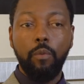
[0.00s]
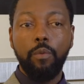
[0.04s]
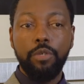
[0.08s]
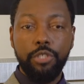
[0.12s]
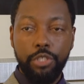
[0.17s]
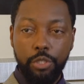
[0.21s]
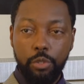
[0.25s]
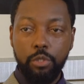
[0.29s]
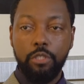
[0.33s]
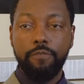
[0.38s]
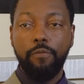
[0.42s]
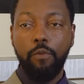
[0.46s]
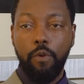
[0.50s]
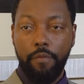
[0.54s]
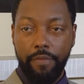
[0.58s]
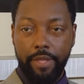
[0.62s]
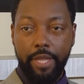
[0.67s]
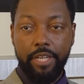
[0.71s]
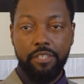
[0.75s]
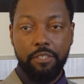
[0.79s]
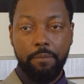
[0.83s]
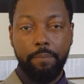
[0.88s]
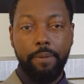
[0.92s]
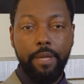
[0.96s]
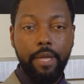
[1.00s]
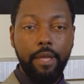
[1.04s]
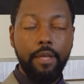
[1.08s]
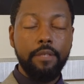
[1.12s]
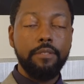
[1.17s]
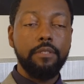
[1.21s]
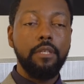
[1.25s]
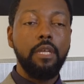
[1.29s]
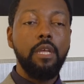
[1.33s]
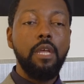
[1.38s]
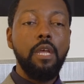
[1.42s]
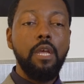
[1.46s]
was used for in the ancient
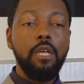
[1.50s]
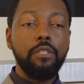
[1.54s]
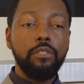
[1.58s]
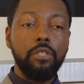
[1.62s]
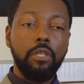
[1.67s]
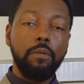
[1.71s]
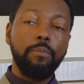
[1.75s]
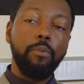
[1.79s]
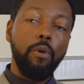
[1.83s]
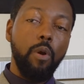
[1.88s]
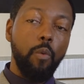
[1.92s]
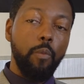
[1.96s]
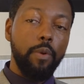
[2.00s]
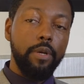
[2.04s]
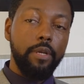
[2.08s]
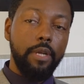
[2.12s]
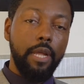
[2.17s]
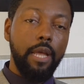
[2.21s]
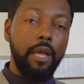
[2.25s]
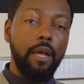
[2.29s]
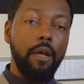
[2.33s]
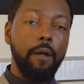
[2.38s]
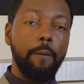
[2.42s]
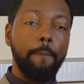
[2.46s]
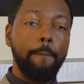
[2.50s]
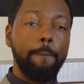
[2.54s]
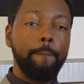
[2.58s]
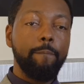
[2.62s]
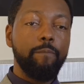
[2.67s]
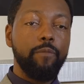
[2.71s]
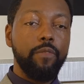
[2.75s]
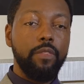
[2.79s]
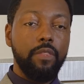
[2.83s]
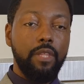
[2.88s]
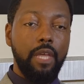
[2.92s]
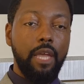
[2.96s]
past, to the point where now
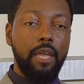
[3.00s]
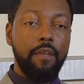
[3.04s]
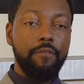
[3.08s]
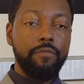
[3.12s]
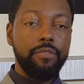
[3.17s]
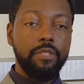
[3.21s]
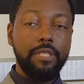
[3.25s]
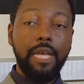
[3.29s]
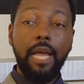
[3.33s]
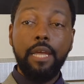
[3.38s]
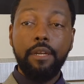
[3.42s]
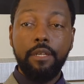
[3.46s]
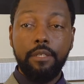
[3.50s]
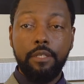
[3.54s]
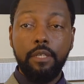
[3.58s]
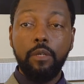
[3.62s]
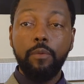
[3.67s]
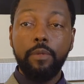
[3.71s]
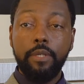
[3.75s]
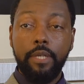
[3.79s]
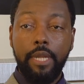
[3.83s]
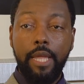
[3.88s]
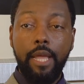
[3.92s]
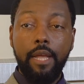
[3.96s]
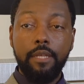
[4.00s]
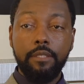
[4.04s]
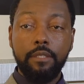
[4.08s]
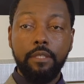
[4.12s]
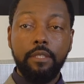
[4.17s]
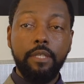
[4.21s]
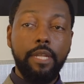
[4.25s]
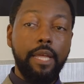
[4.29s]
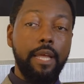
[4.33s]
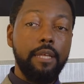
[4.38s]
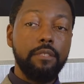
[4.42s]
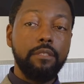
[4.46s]
they've signed a deal with NASA.
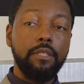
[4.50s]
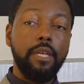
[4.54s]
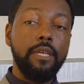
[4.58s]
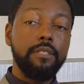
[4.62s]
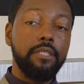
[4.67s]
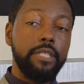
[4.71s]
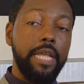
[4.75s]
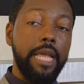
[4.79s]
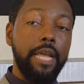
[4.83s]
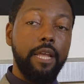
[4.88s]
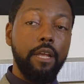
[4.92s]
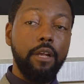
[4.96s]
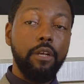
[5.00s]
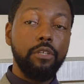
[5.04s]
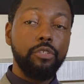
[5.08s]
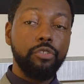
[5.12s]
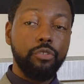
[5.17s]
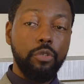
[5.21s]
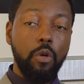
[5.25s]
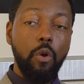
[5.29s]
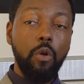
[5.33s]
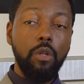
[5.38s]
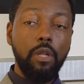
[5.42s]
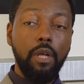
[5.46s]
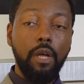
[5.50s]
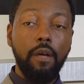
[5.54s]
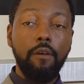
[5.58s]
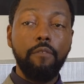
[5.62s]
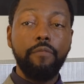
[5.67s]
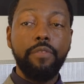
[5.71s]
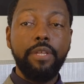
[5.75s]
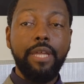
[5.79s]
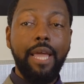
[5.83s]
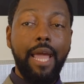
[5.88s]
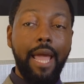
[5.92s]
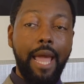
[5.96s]
NASA has taken control
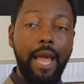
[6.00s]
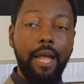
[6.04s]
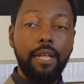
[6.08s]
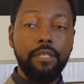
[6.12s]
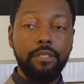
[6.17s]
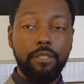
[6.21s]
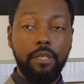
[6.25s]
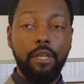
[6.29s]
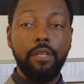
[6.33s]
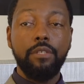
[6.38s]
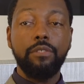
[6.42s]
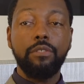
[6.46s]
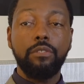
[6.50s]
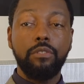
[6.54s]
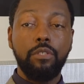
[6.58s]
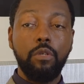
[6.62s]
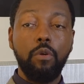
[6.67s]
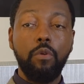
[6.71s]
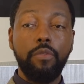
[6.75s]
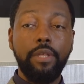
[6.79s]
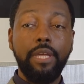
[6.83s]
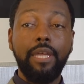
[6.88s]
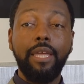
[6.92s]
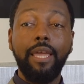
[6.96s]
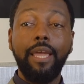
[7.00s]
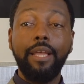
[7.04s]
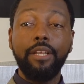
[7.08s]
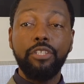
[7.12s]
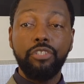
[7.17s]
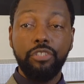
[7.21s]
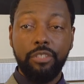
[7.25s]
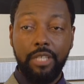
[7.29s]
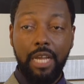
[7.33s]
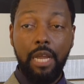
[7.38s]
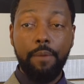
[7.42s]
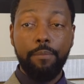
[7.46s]
of the access to the King's
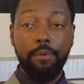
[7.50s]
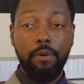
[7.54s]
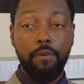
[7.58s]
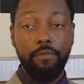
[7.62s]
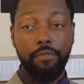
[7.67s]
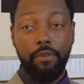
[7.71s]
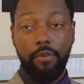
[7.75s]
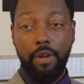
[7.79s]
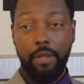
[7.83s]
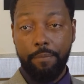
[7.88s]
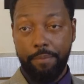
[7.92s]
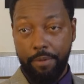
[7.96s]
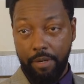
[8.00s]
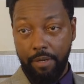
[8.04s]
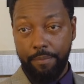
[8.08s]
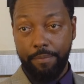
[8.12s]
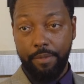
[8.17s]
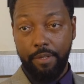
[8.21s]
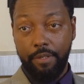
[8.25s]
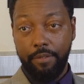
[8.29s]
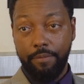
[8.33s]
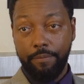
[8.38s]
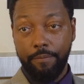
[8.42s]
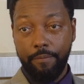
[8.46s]
Chamber of the Great Pyramid.